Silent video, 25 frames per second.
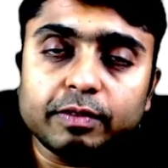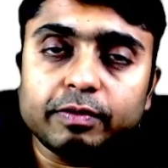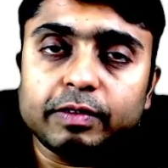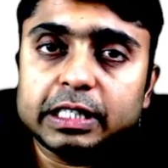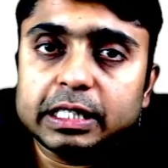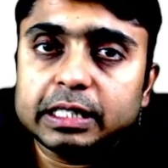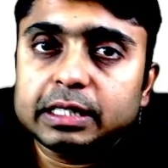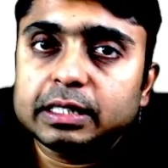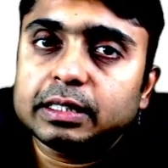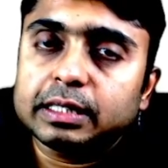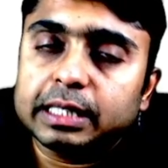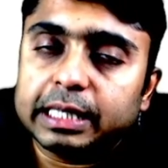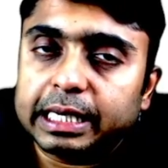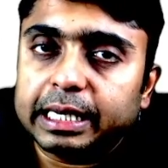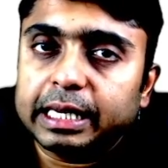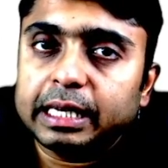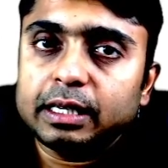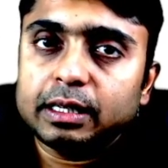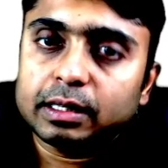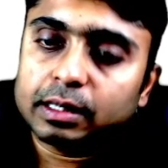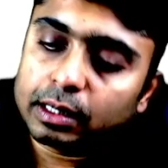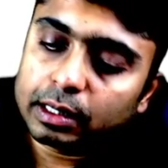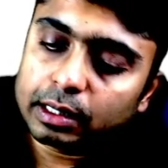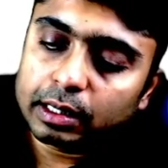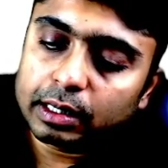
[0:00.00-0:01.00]
which is seen in
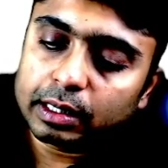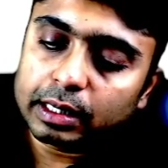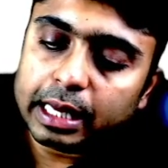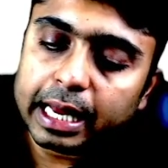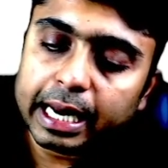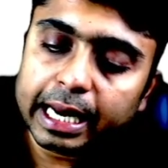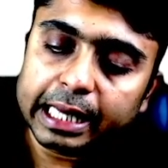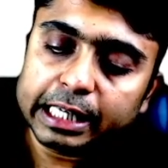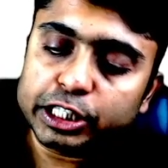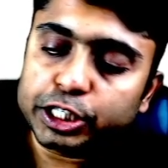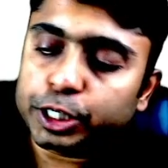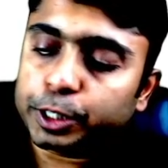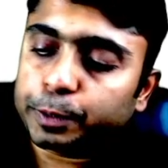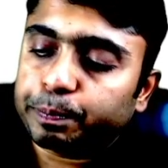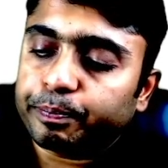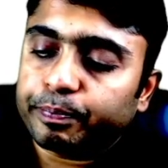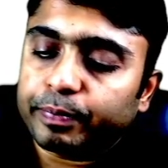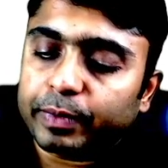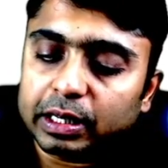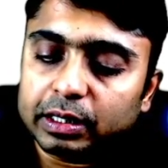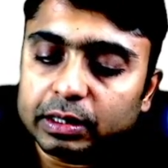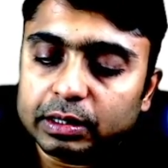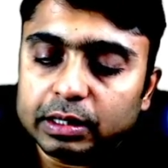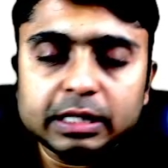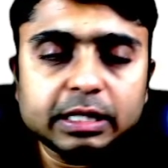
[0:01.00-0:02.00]
LIG.
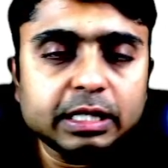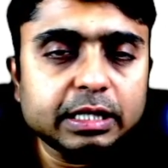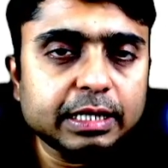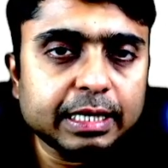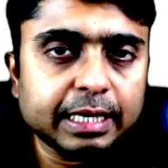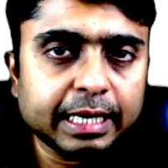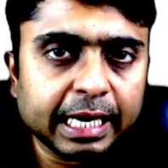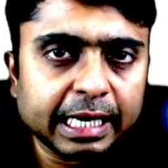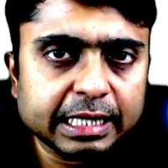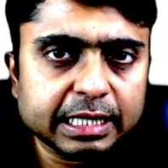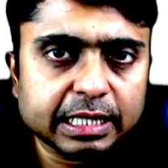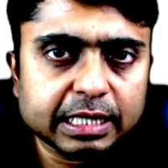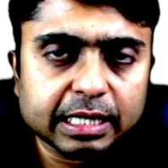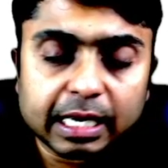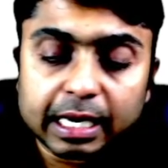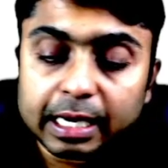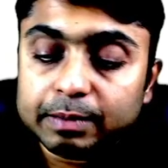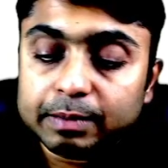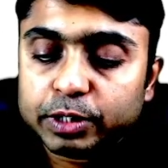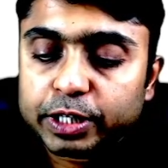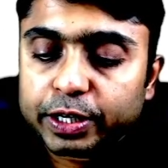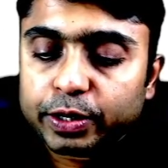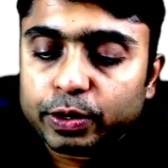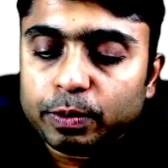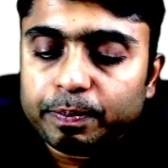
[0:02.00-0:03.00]
This is the next
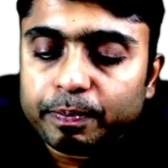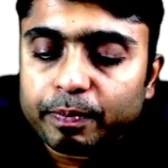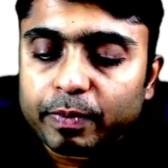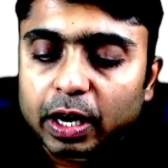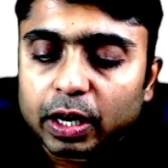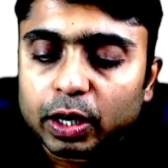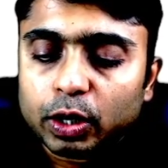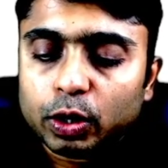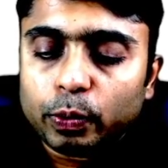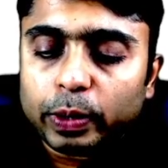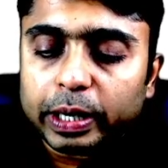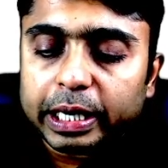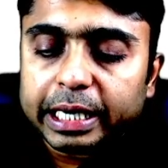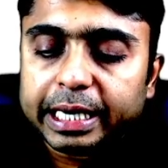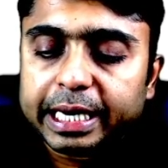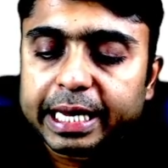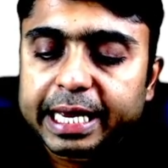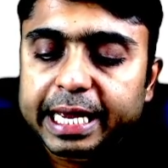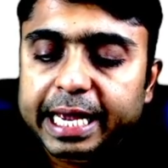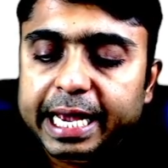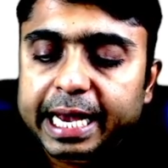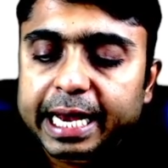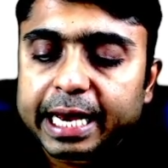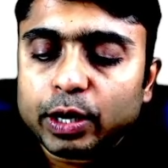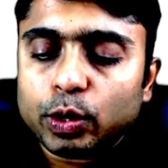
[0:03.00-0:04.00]
MCQ.
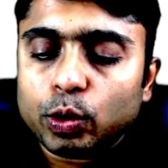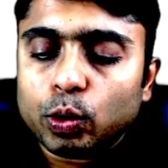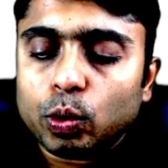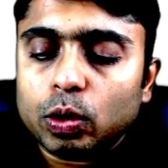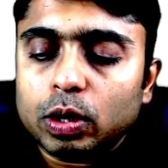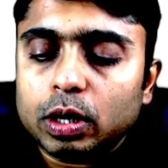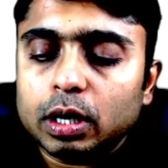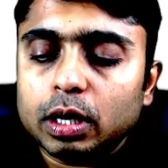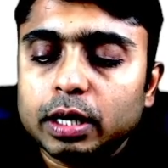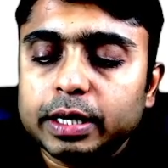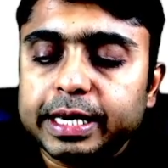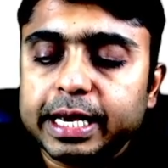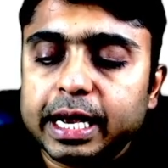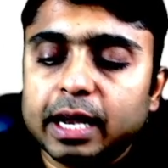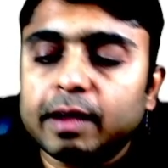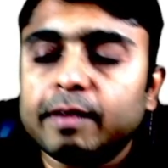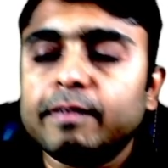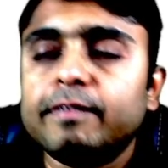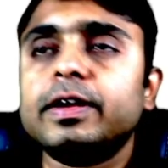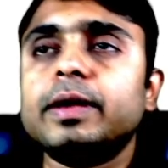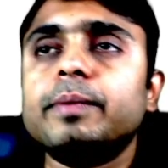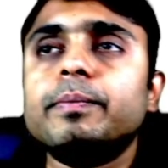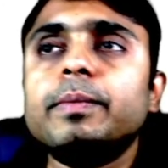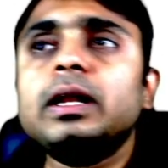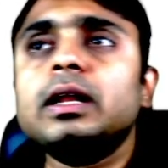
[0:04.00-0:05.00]
20-year-old young
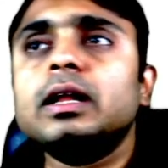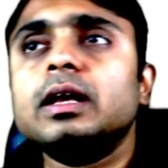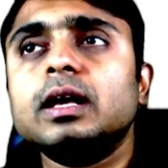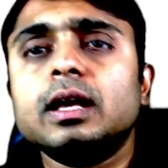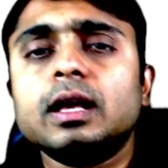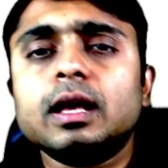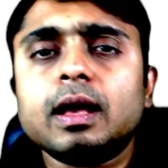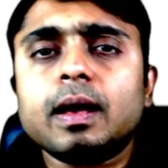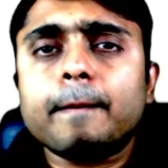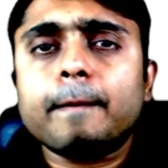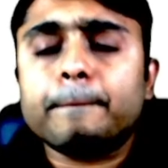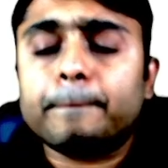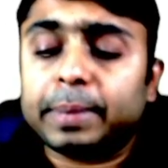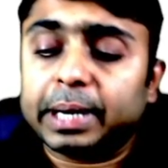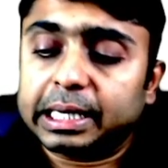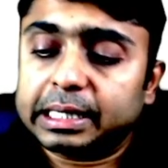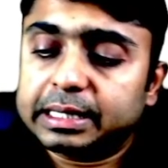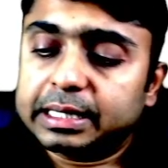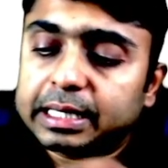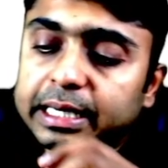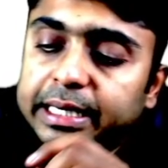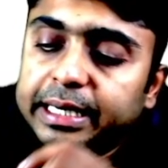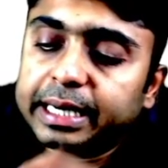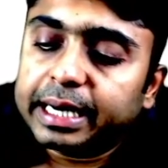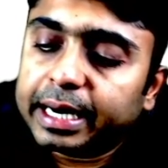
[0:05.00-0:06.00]
female
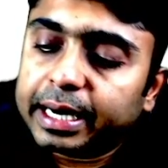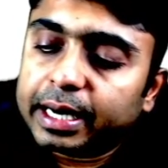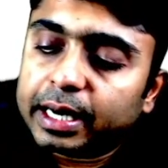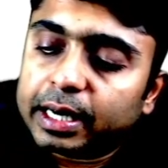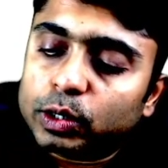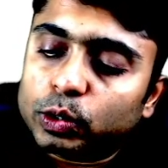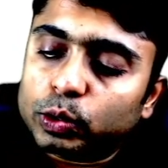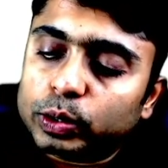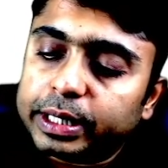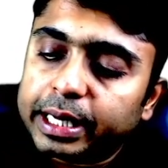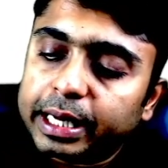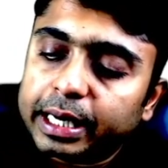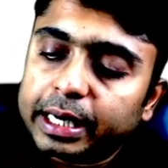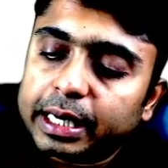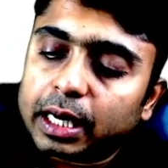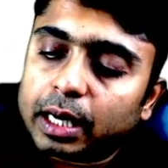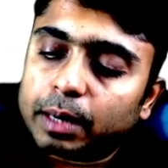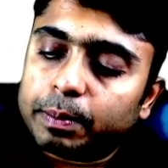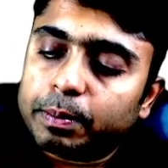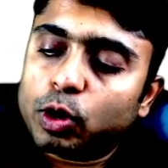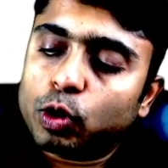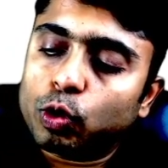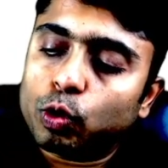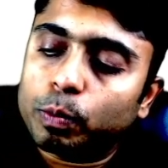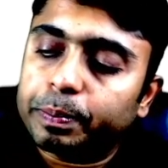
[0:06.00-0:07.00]
presented to the
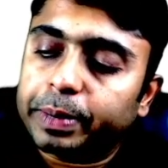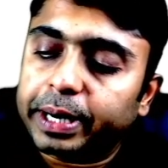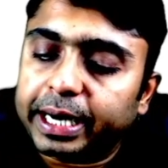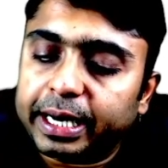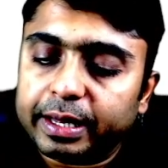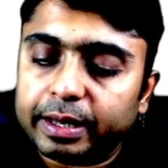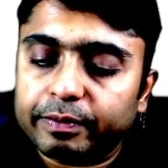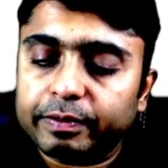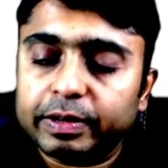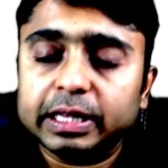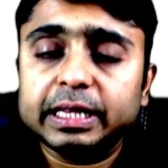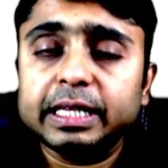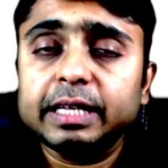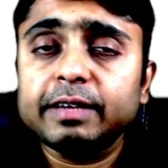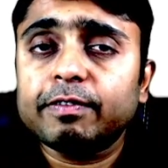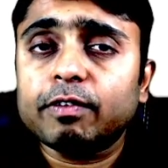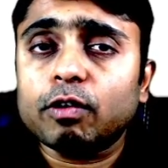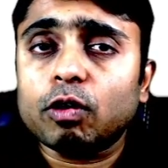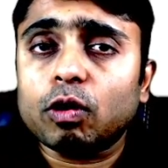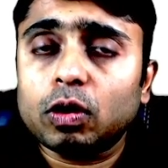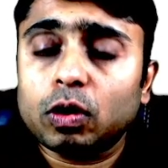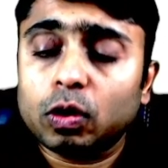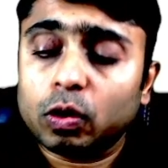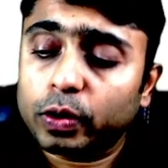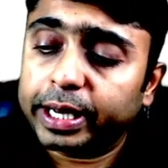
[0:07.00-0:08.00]
Derma OPD with the
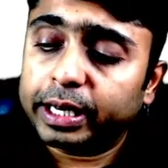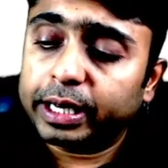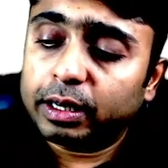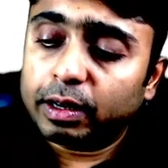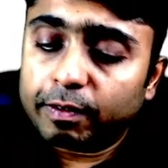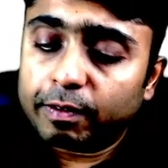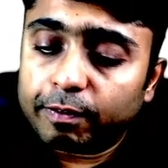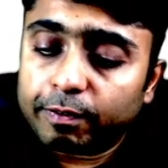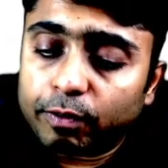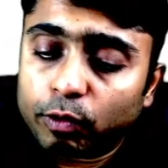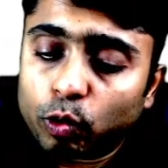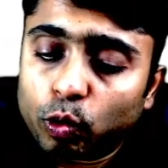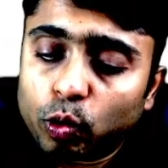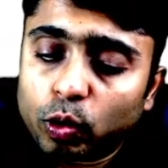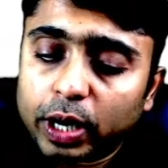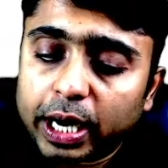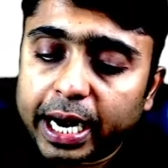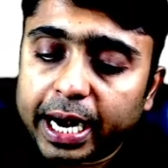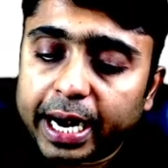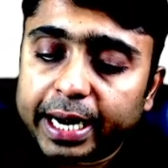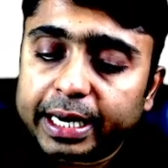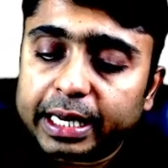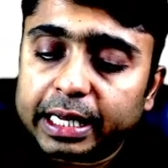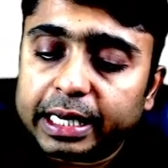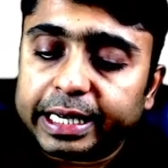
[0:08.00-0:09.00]
following
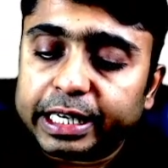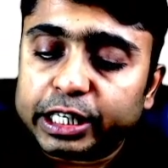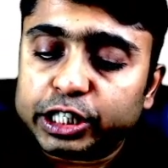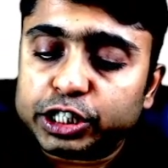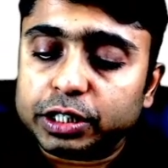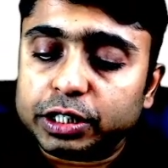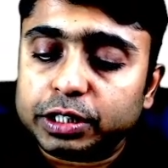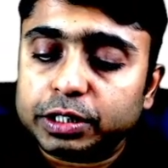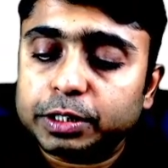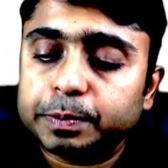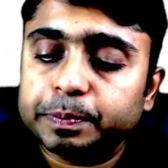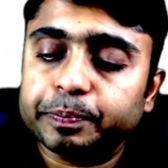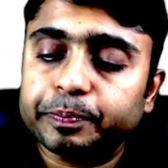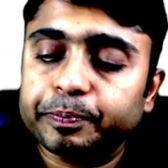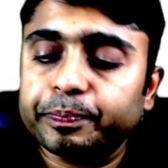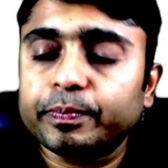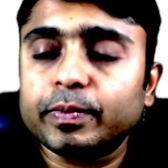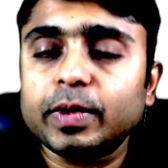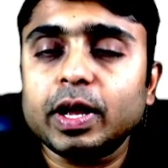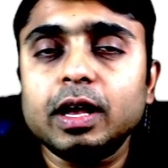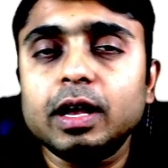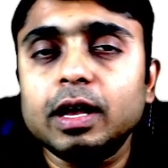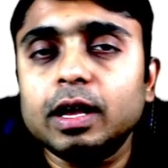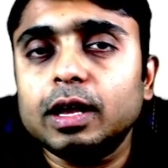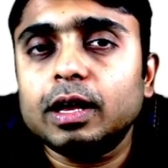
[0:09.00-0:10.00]
forehead lesions.
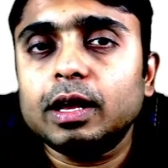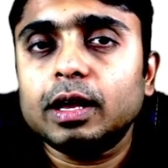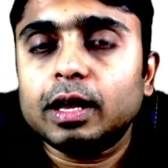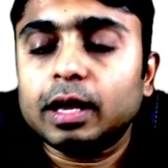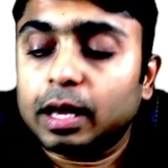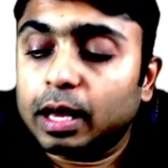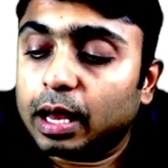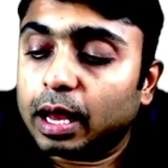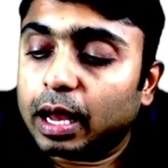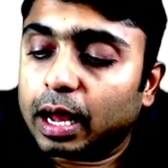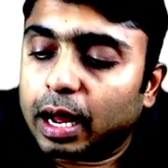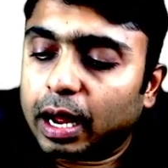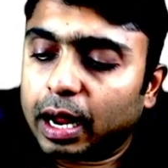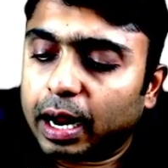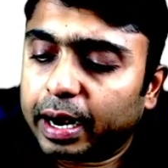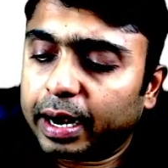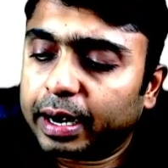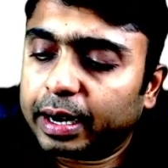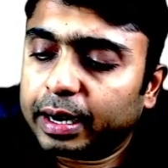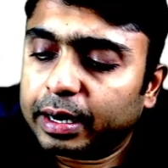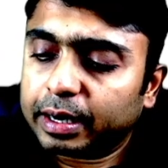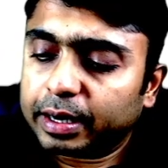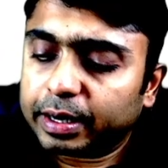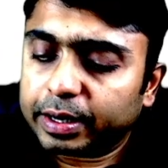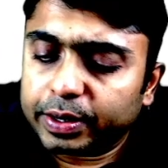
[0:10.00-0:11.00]

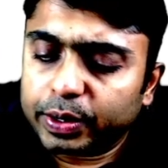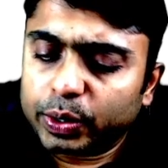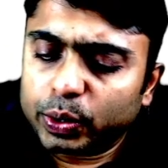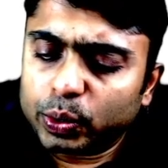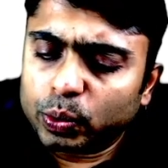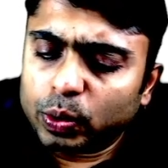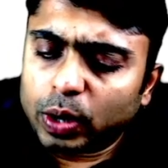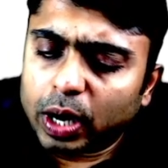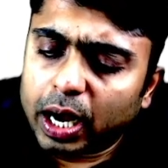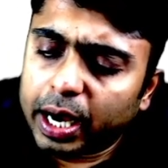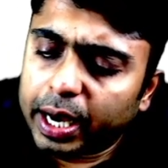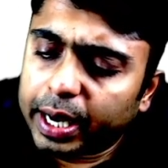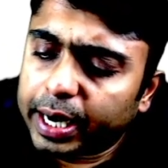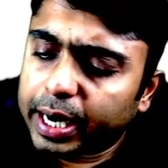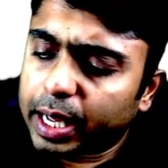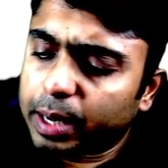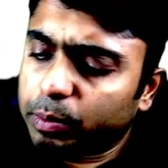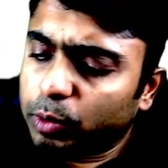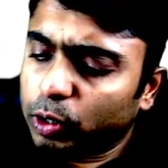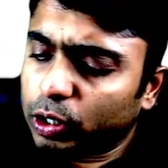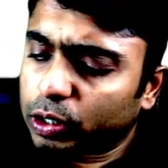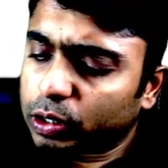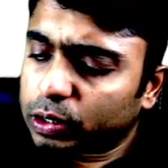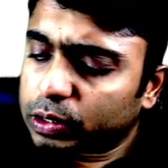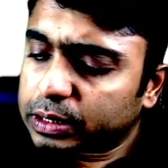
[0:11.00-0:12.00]
And you are
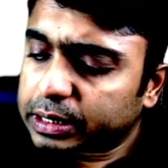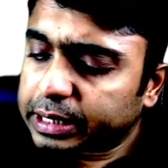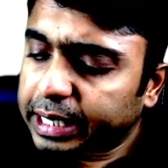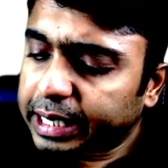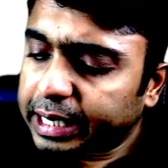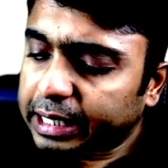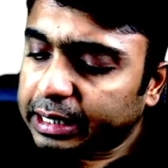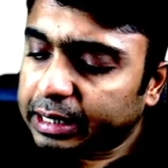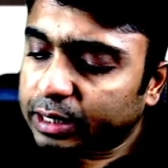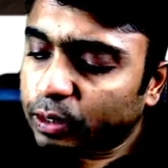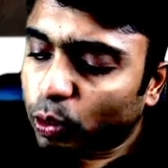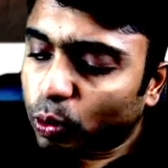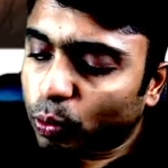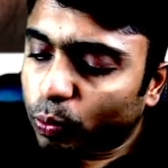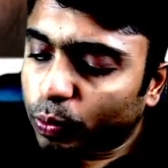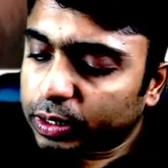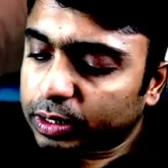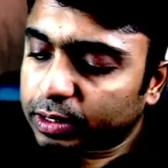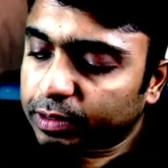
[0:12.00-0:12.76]
able to see over the